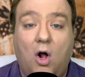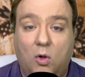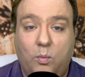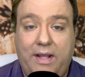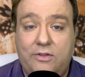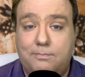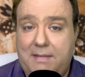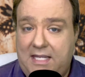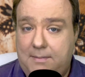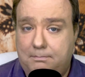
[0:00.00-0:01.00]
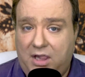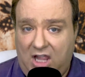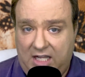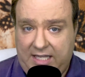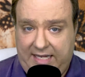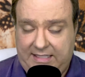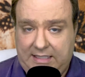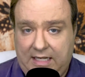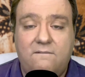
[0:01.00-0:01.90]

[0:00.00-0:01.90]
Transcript: Always Be Plugging.